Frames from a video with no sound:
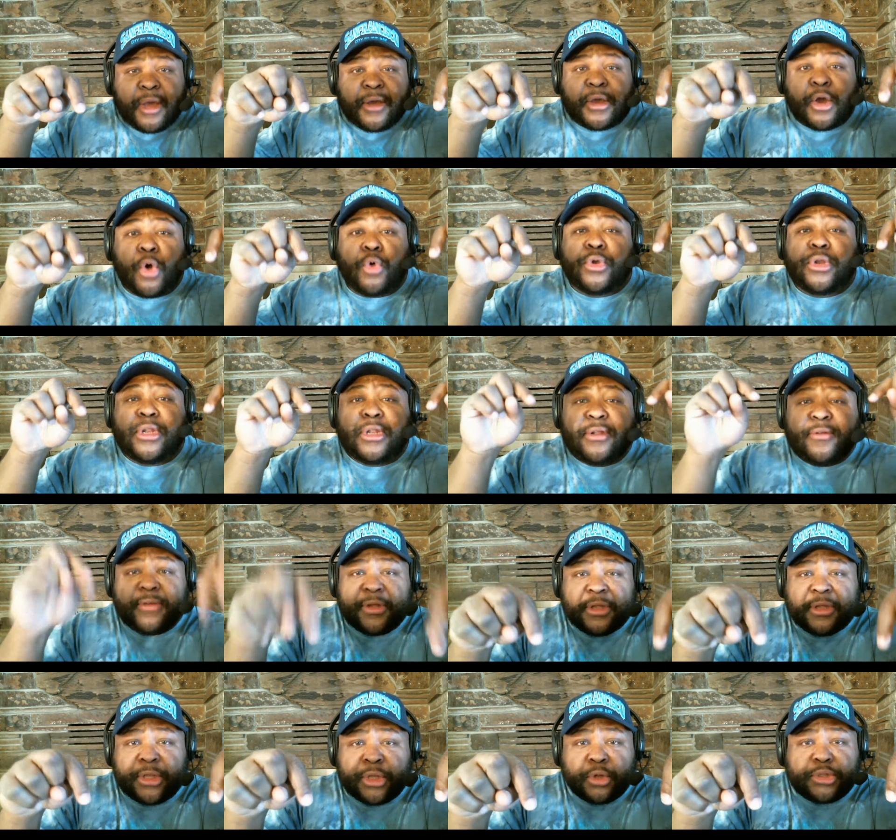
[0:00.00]
go to the
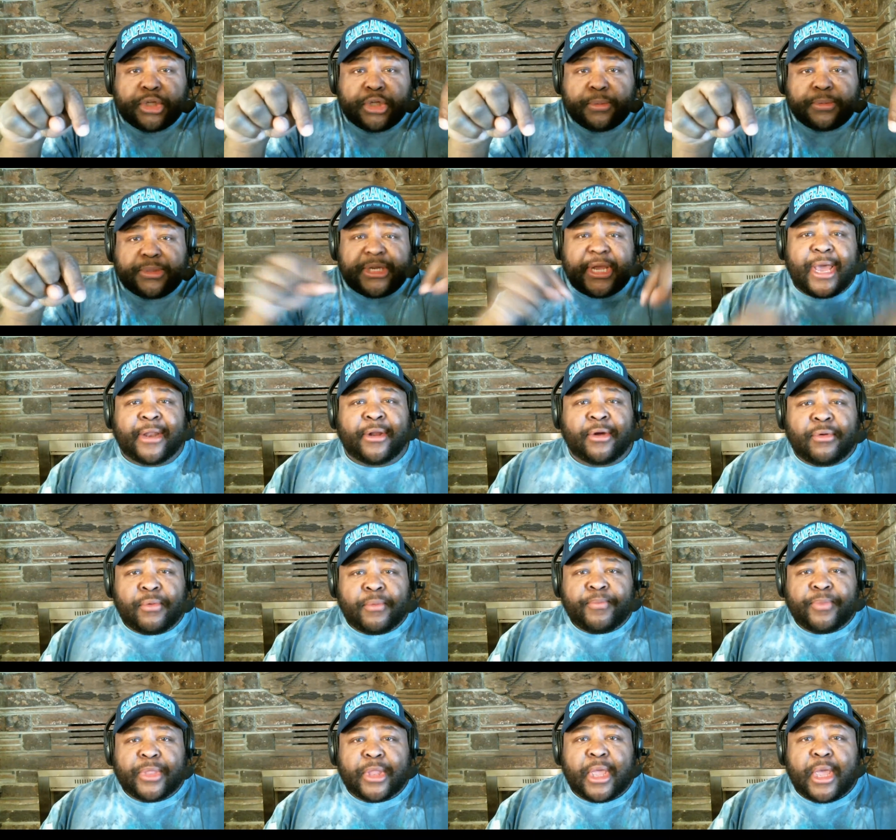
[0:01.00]
YouTube channel,
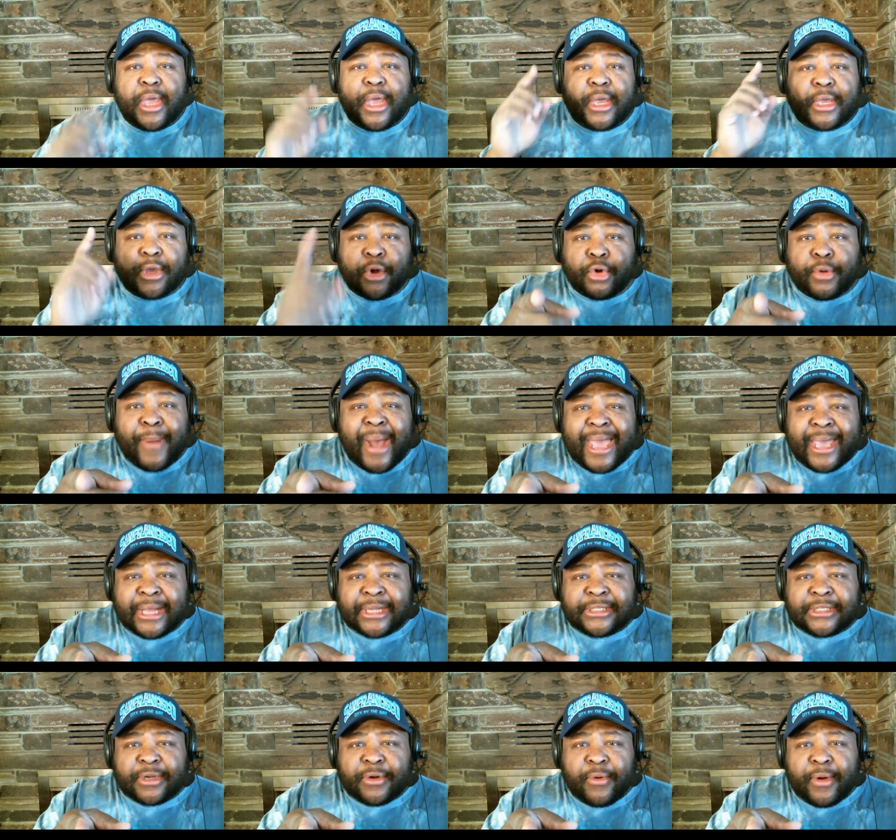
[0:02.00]
go to my
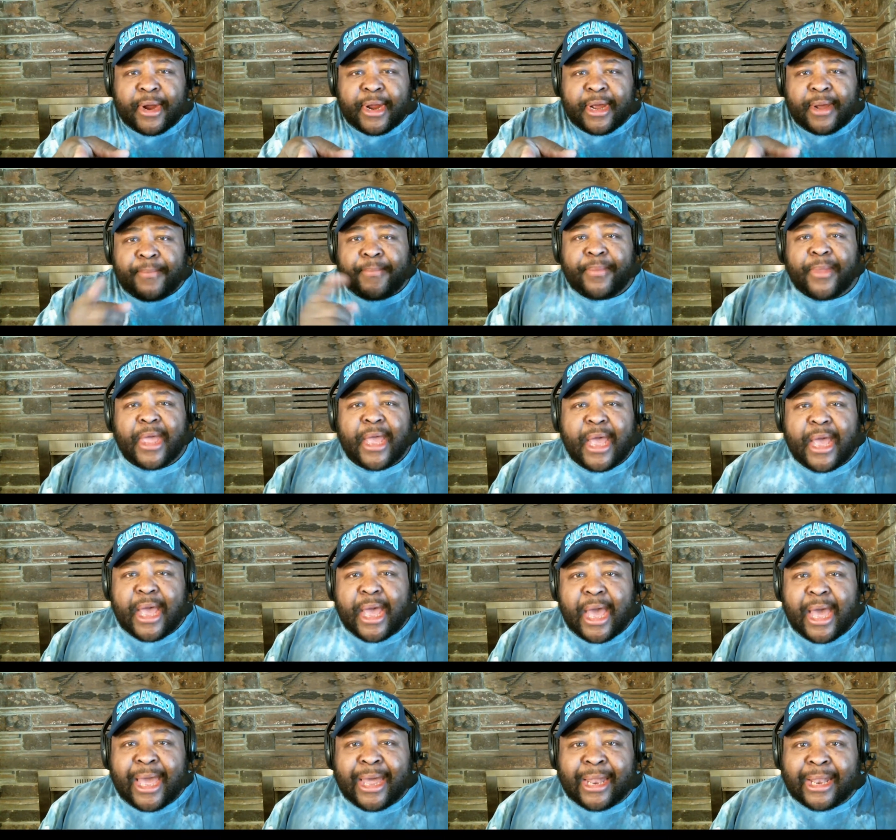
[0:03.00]
Instagram,
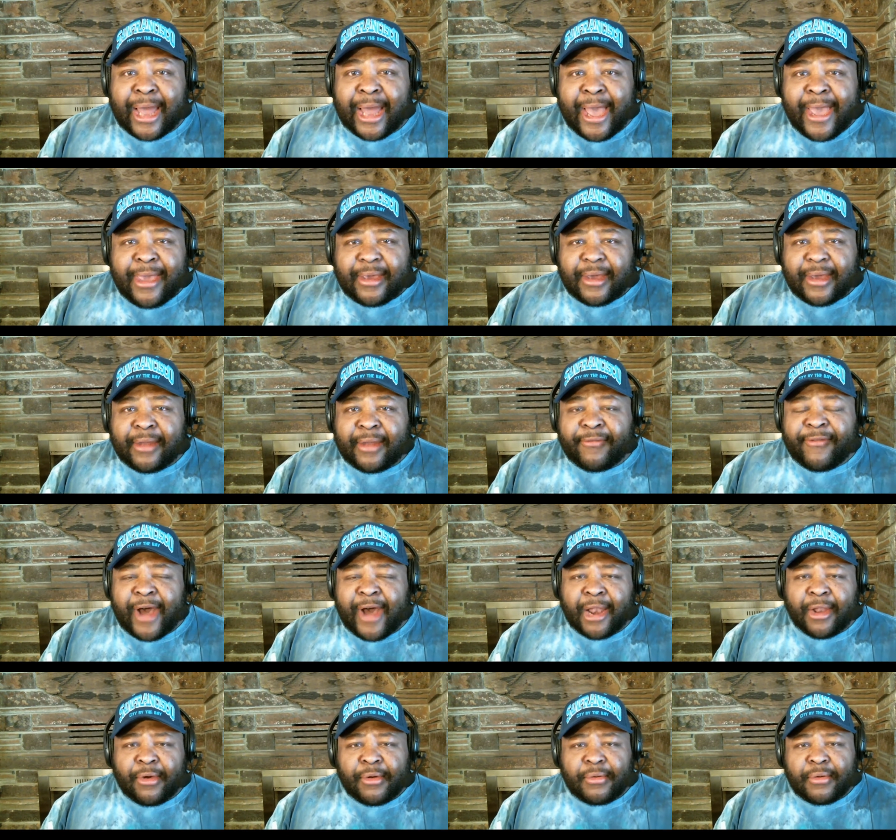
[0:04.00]
and like and
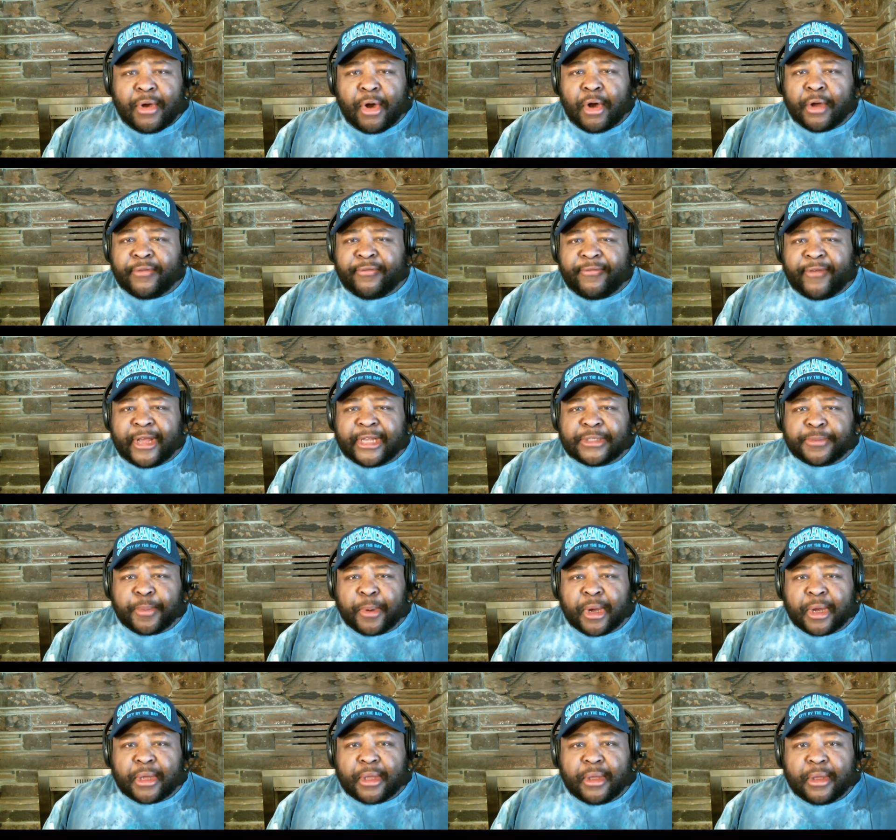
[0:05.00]
follow on
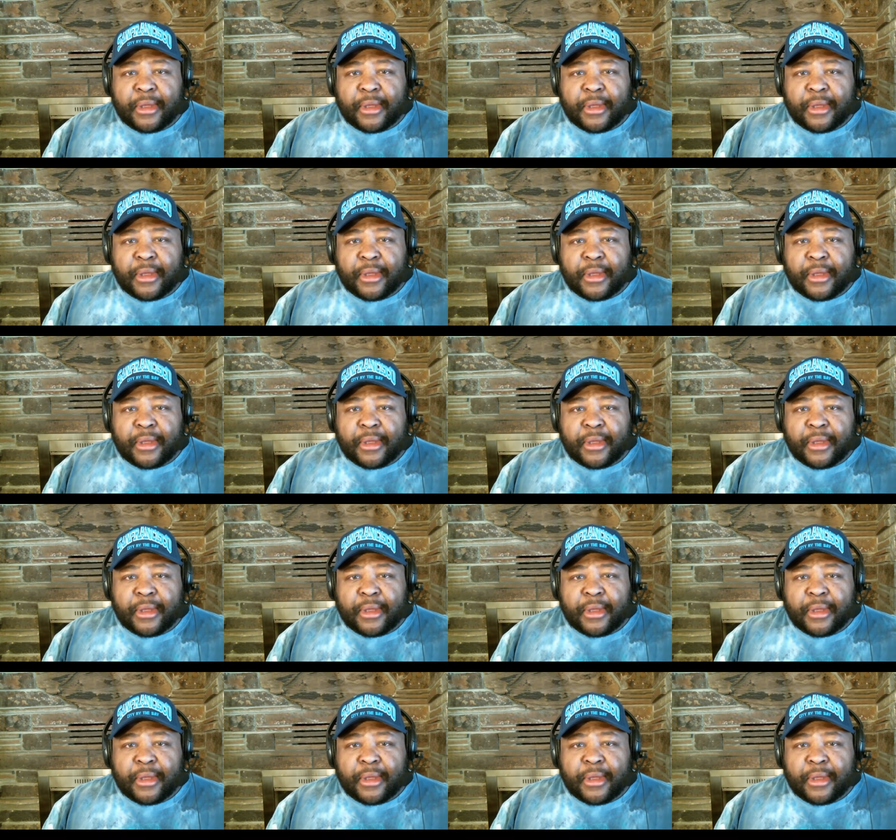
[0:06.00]
Facebook.